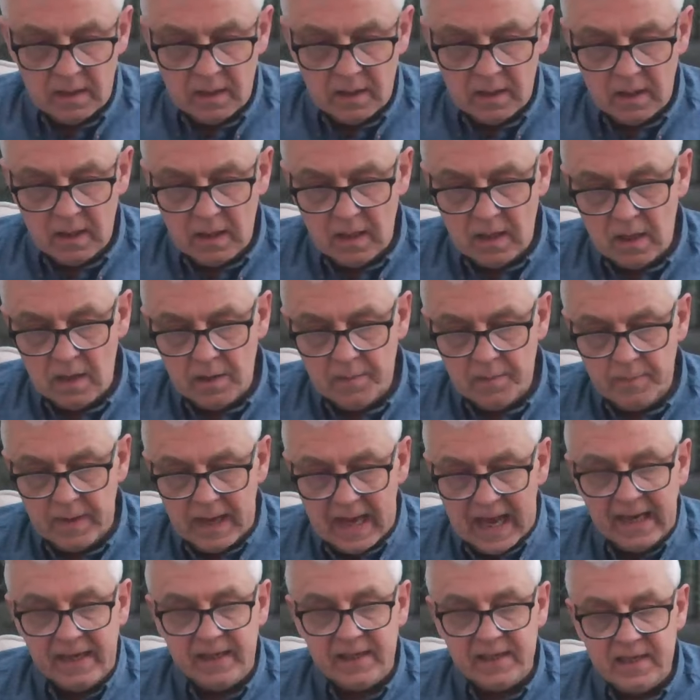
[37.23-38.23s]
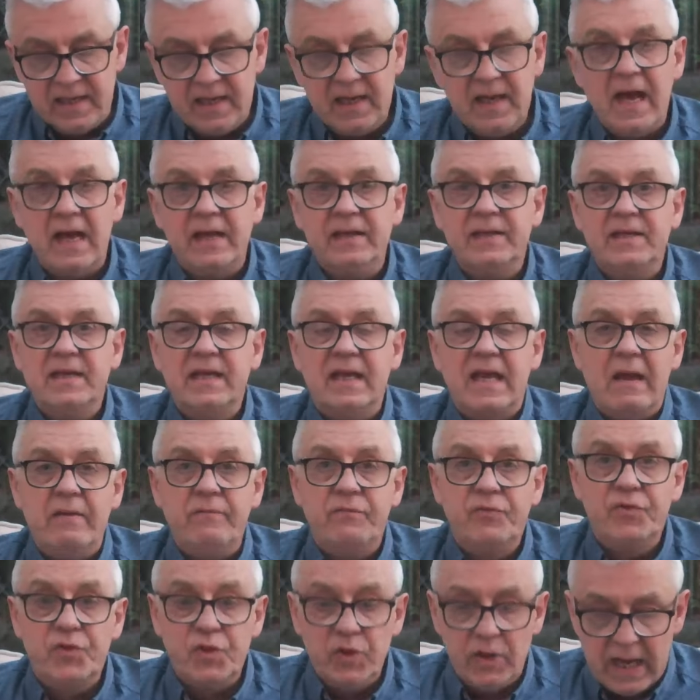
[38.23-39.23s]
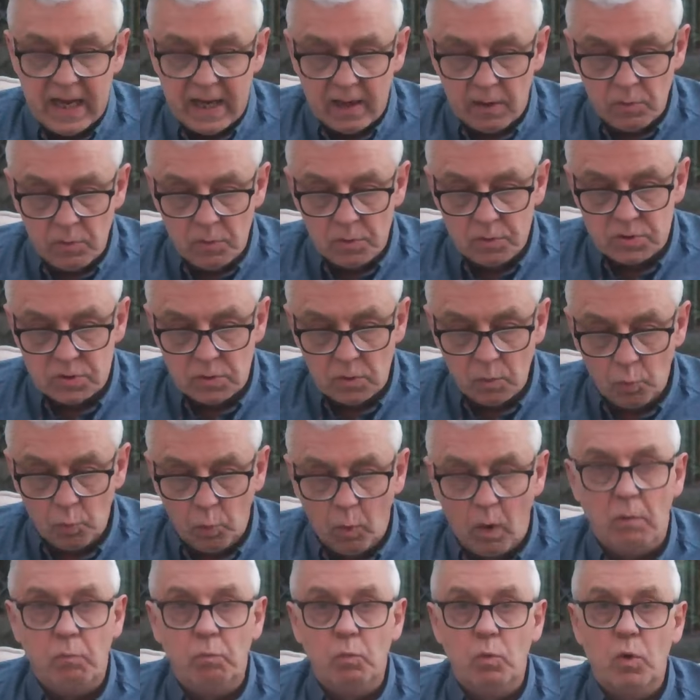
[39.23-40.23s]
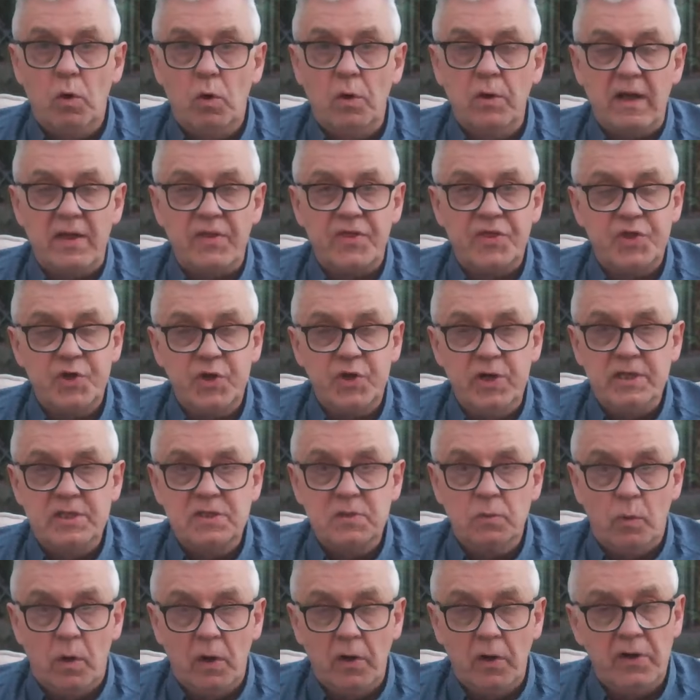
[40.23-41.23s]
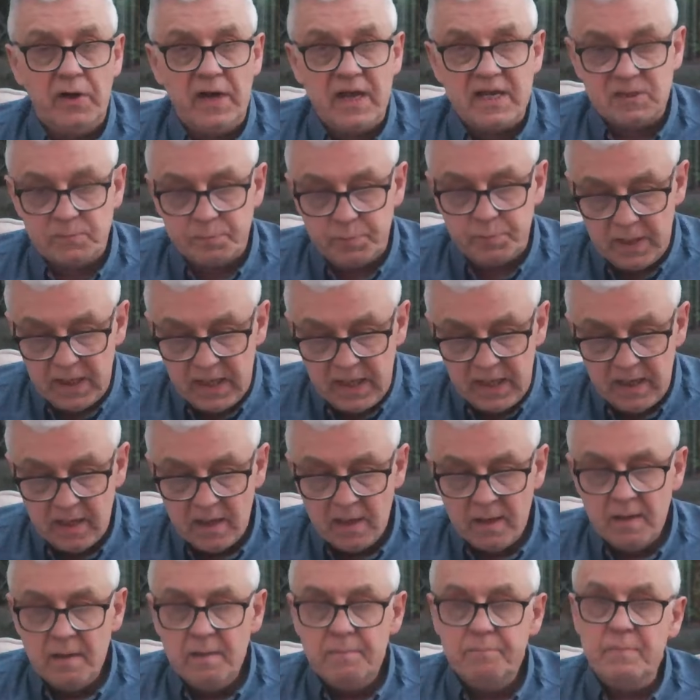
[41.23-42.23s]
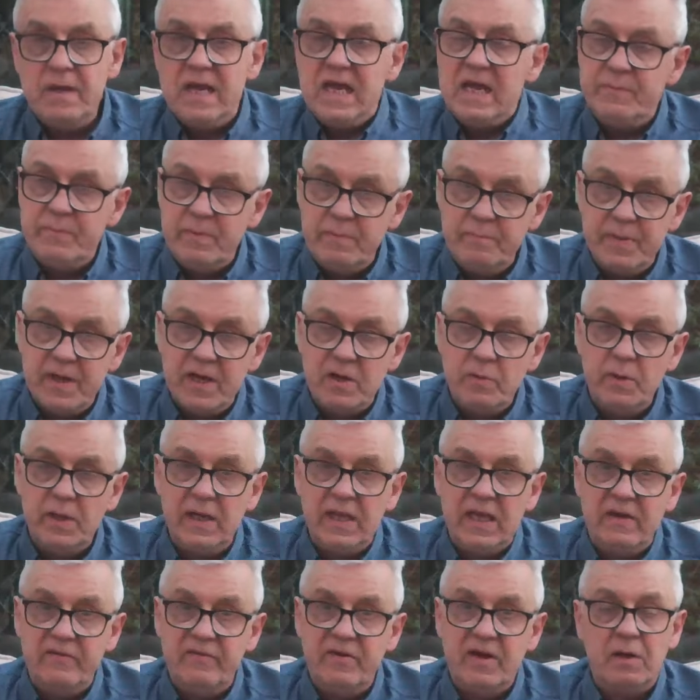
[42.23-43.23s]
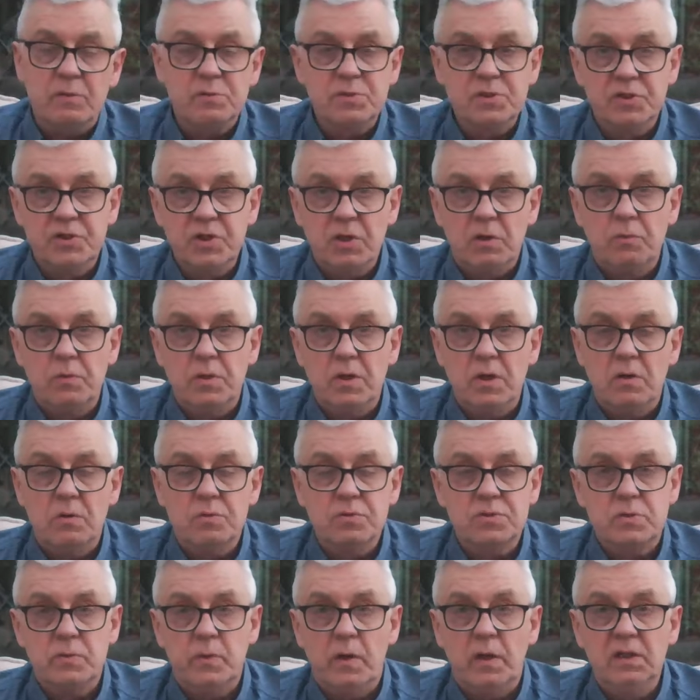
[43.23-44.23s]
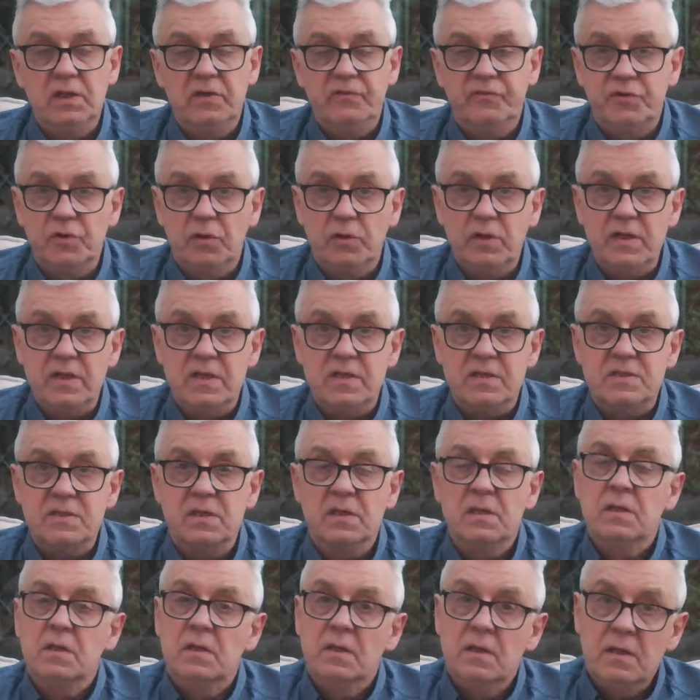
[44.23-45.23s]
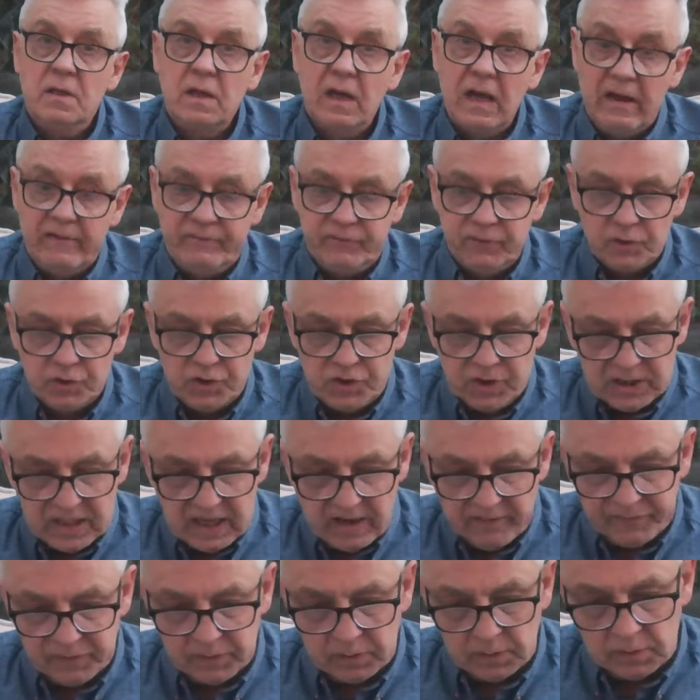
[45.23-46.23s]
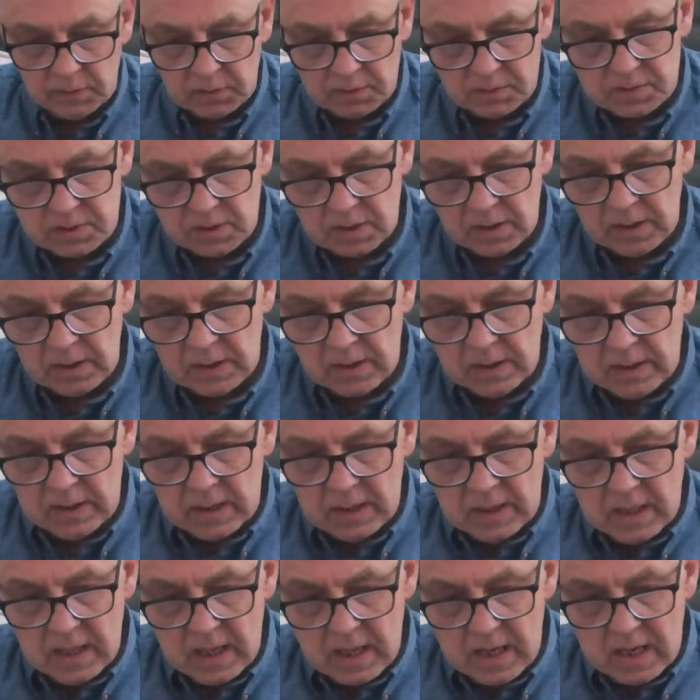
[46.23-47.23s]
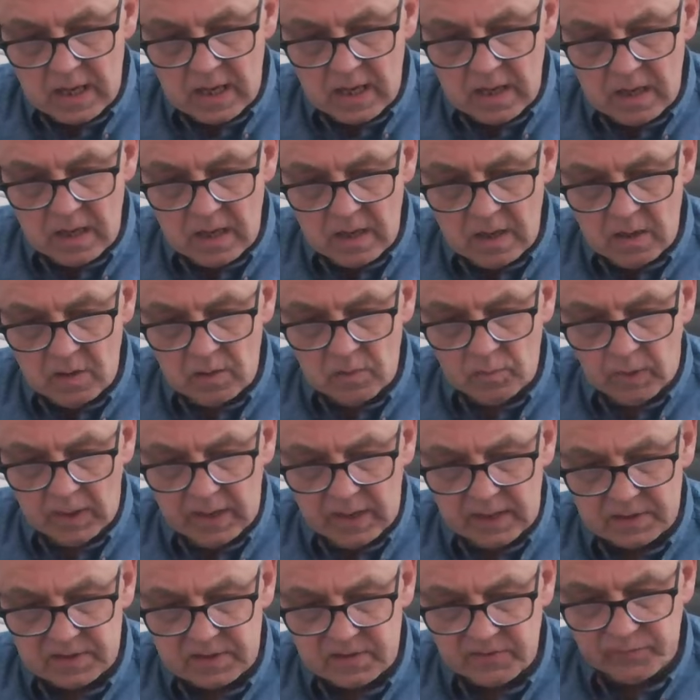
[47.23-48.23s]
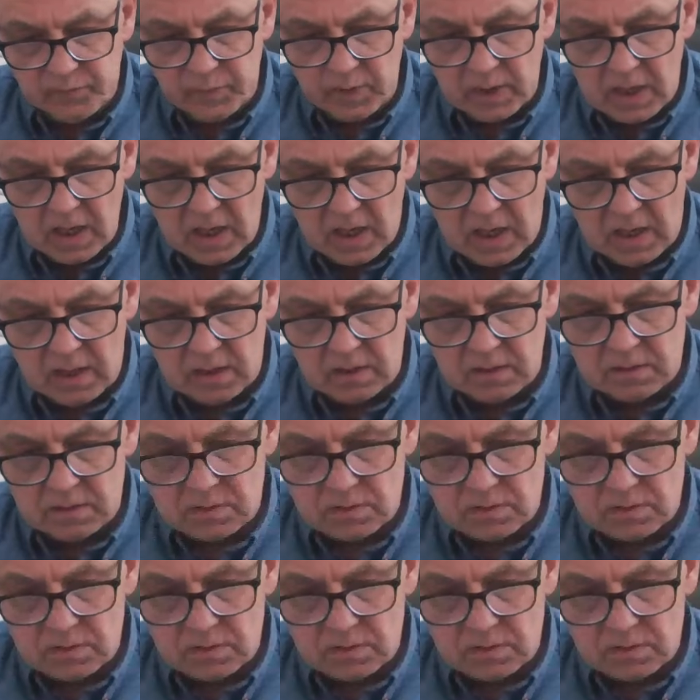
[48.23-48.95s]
Um, Andy, Andy gave three out, one one at three to one on SP. May have been bigger when he gave it out. I don't know. So all you've done is levels your devils. Uh, what else have we got?